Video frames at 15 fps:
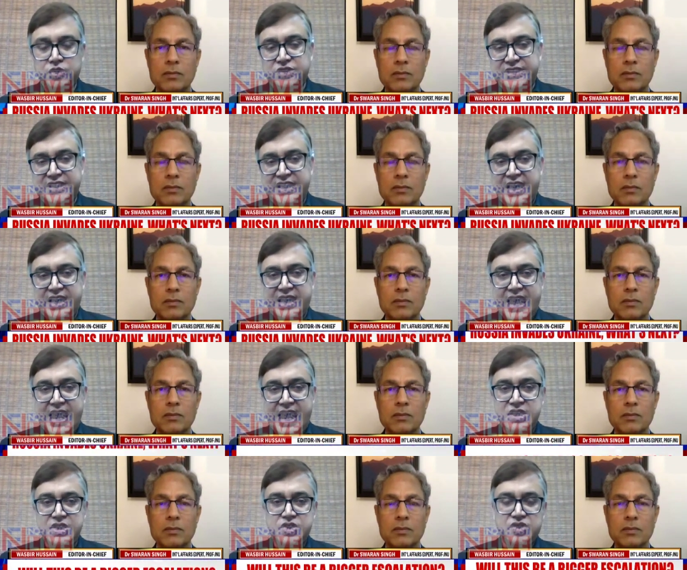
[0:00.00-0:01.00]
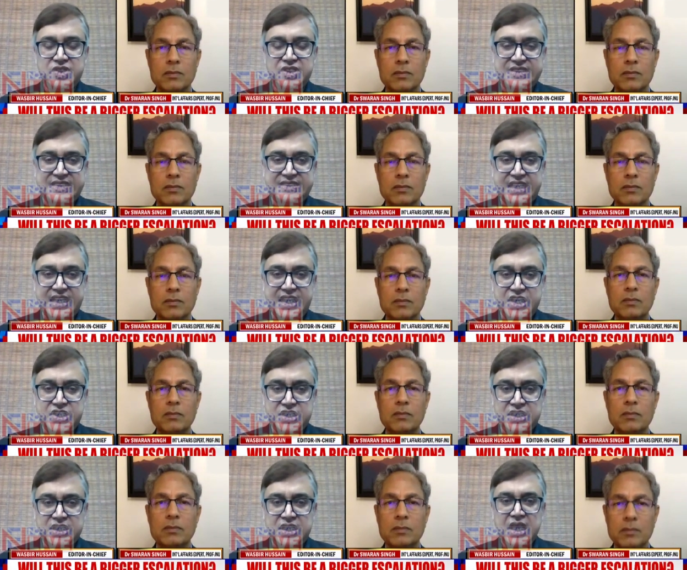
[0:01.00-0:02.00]
Speaker 1: do you see an end to this
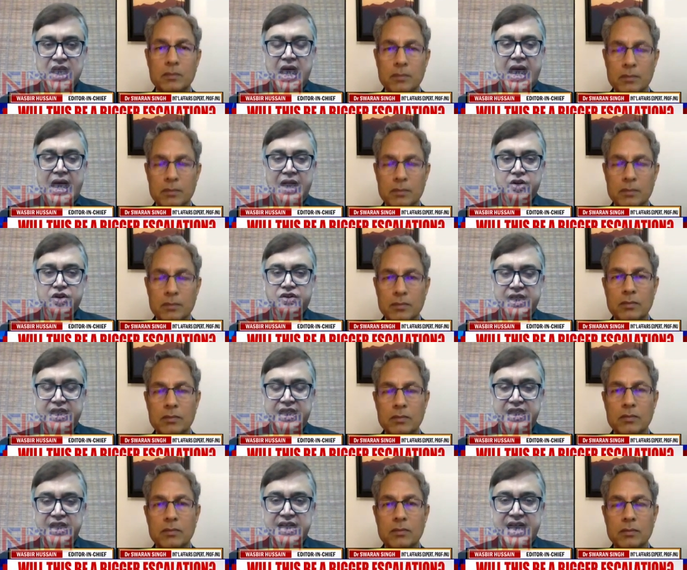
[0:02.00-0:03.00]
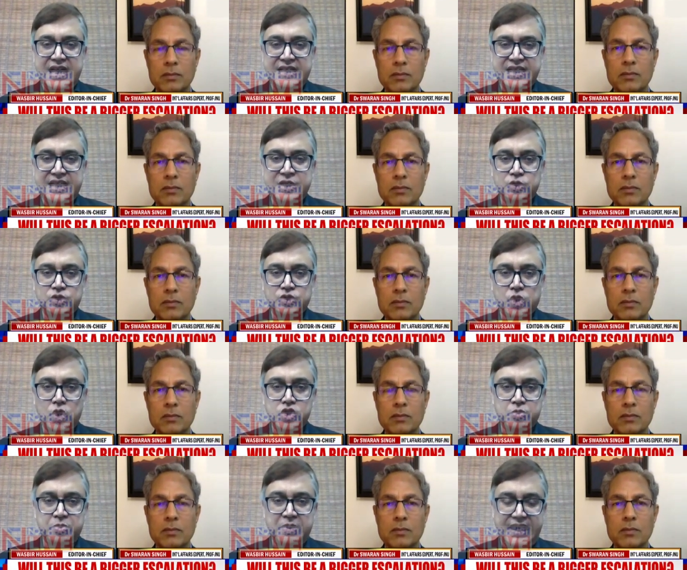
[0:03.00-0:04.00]
escalation, and do you think India has a huge
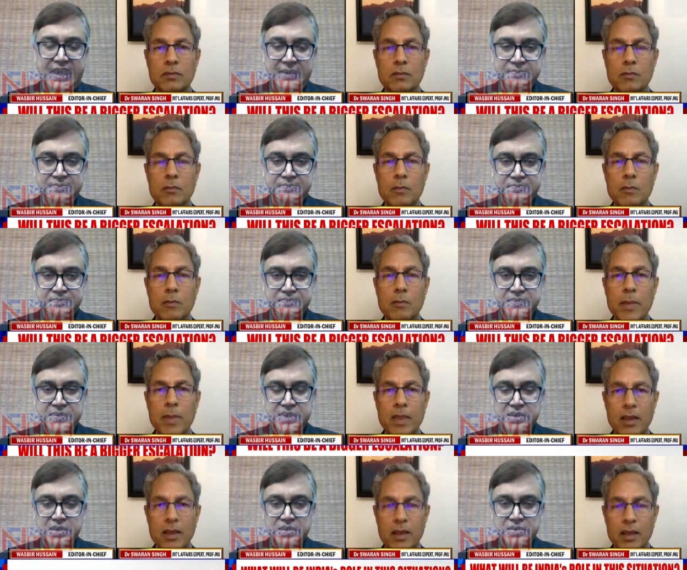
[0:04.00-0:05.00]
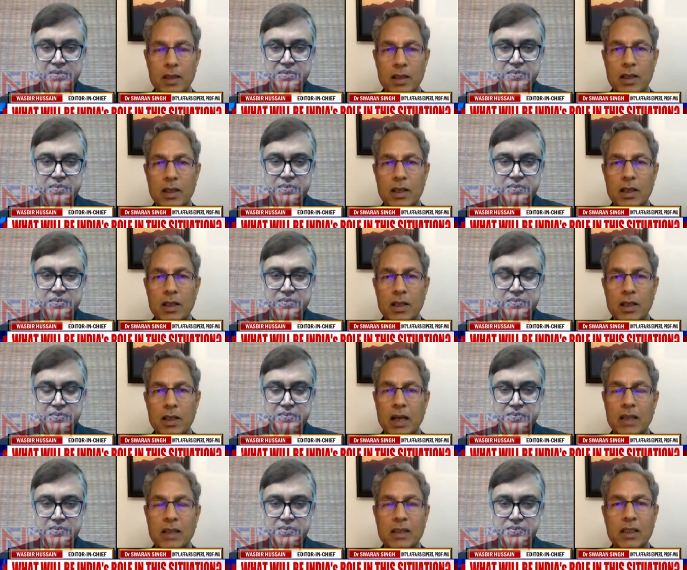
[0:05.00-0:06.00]
role to play?
Speaker 2: Uh,
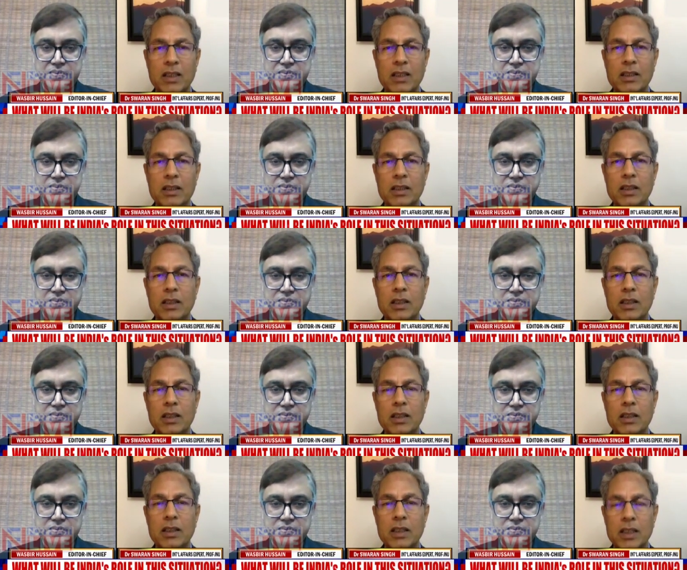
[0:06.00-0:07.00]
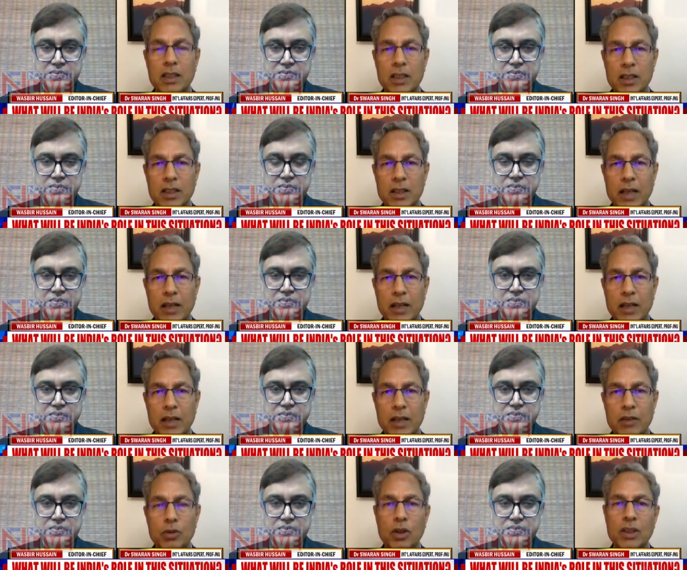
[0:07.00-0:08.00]
I think uh, neither
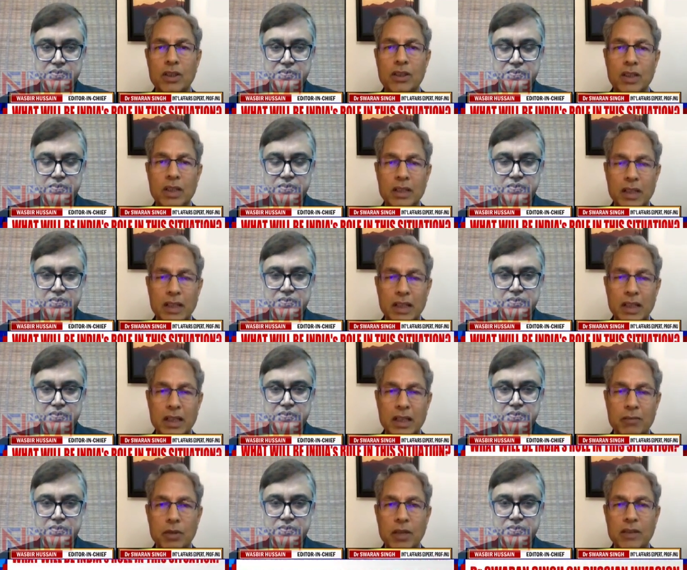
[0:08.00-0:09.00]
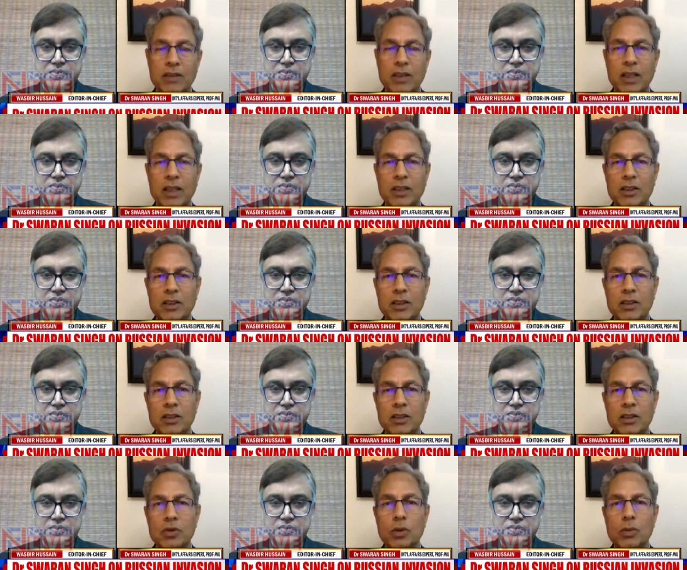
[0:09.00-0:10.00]
NATO nor Russia can afford escalation.
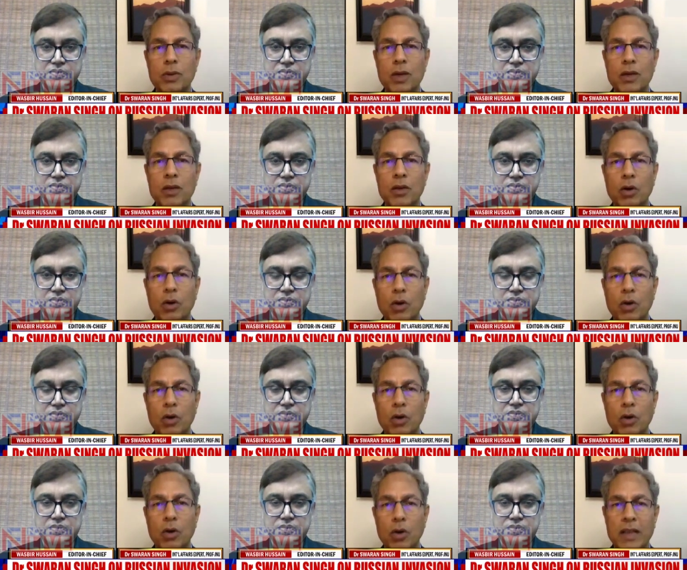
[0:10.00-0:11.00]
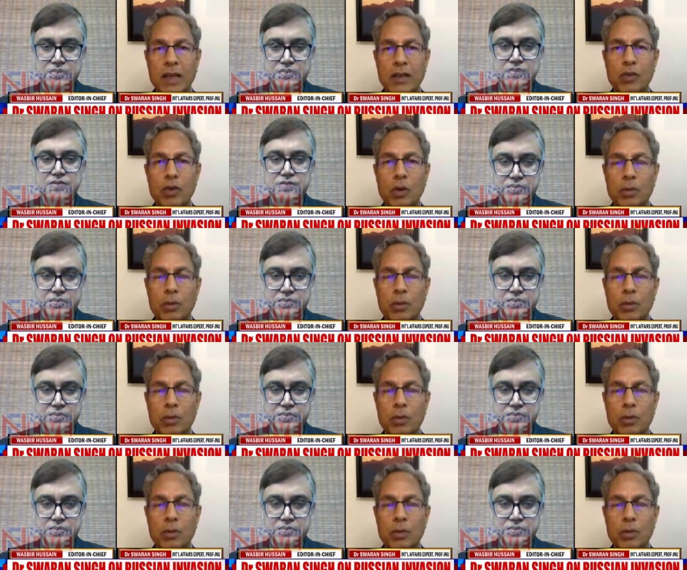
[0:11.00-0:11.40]
So far, all NATO